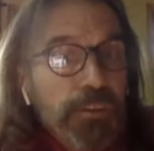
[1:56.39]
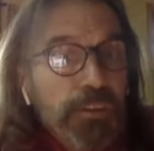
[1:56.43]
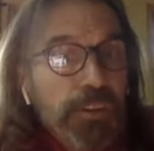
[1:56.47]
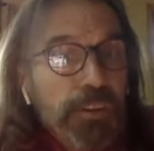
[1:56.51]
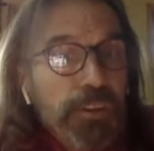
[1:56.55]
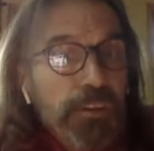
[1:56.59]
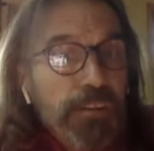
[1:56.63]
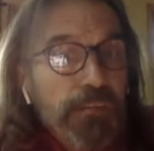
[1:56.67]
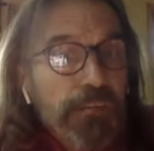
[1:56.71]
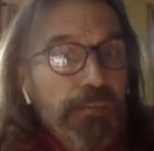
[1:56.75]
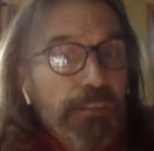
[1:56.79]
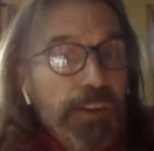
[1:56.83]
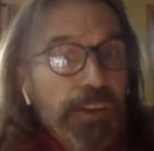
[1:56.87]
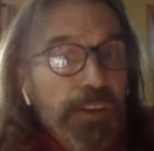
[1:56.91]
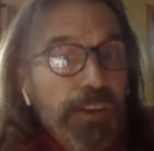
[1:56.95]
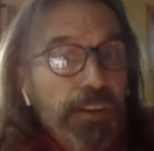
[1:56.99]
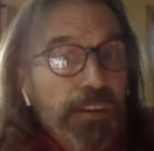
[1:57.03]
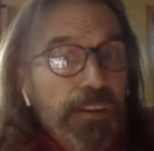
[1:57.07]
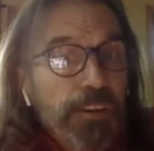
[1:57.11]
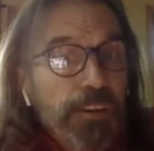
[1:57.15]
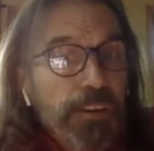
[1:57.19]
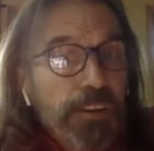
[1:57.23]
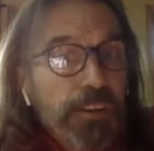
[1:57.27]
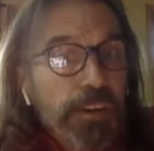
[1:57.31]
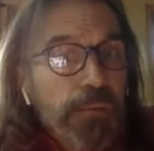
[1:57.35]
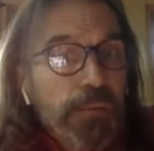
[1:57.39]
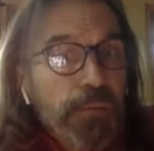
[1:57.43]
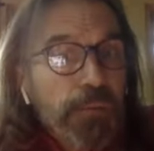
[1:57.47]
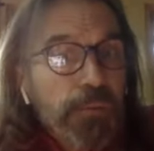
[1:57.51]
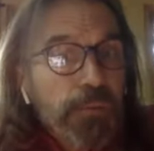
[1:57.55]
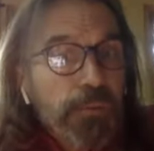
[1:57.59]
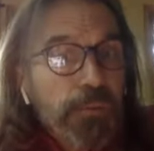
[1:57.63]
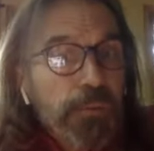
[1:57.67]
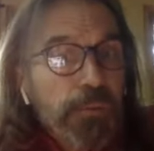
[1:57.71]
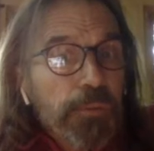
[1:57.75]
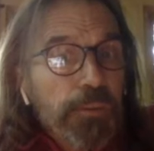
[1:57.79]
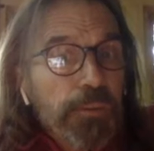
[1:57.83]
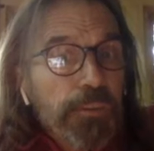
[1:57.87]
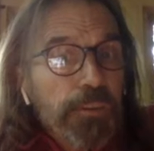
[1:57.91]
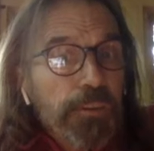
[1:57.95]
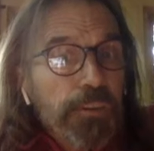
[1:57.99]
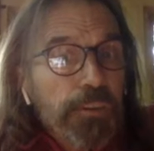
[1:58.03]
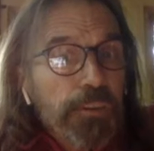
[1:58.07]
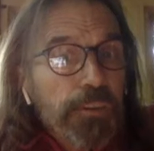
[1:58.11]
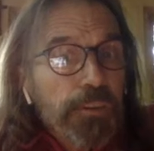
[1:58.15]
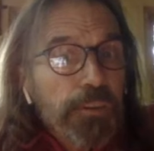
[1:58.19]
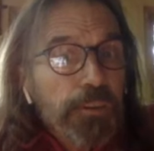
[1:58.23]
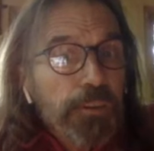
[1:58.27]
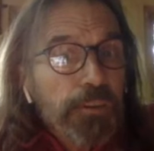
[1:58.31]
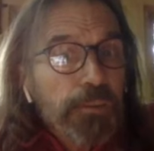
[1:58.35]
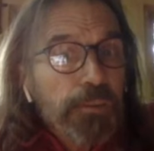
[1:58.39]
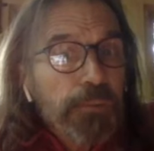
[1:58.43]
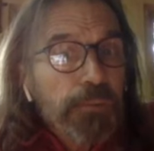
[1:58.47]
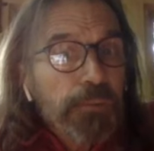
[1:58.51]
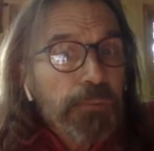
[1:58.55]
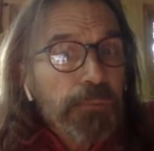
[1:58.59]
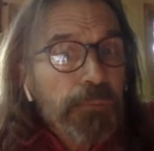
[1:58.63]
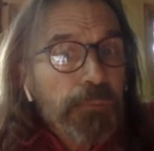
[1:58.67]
and the fact that I was willing to